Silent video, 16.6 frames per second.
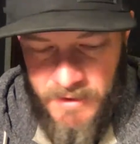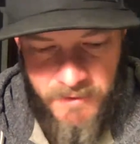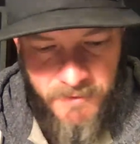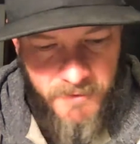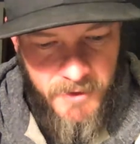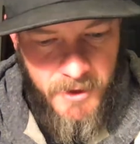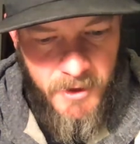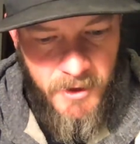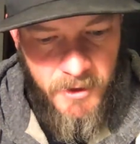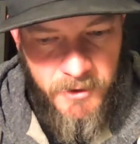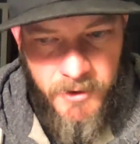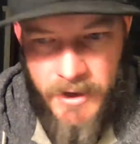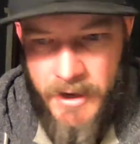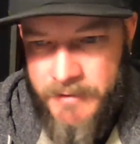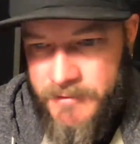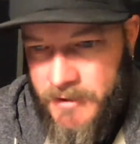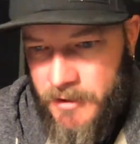then you
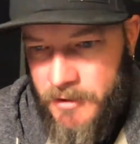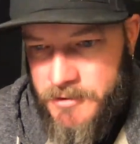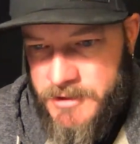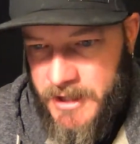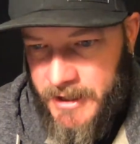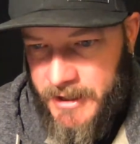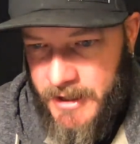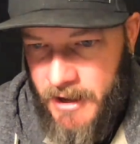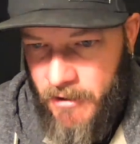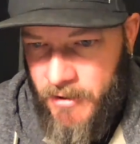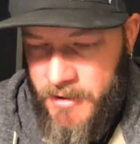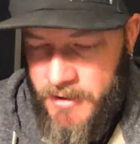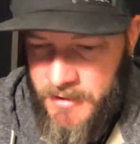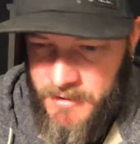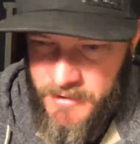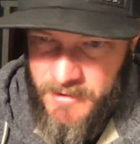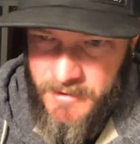guys can go check it out.
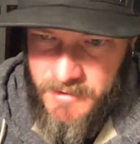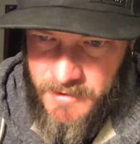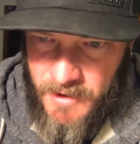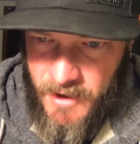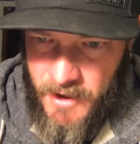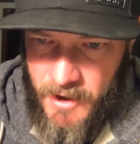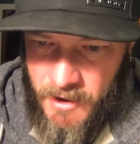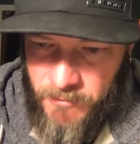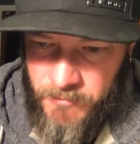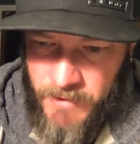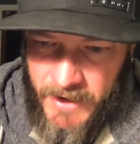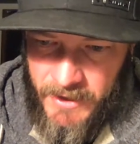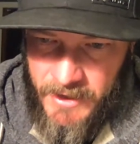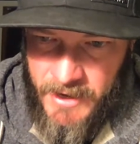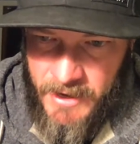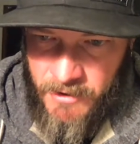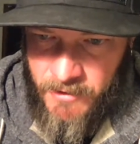
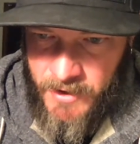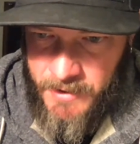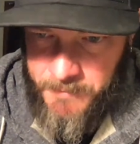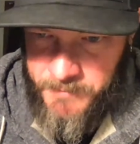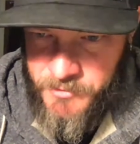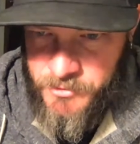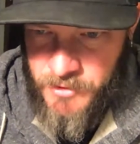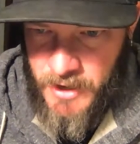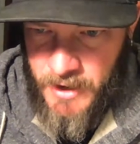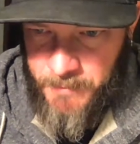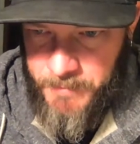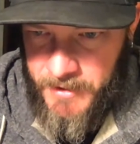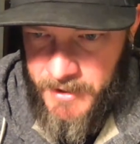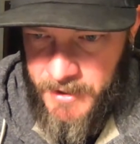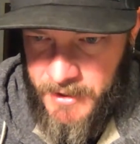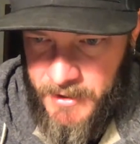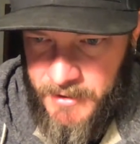Right now, I'm
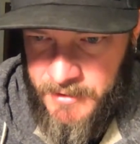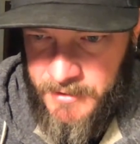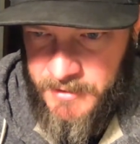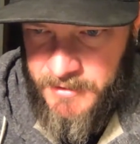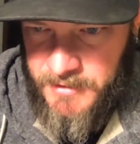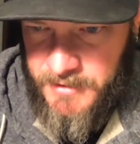dropping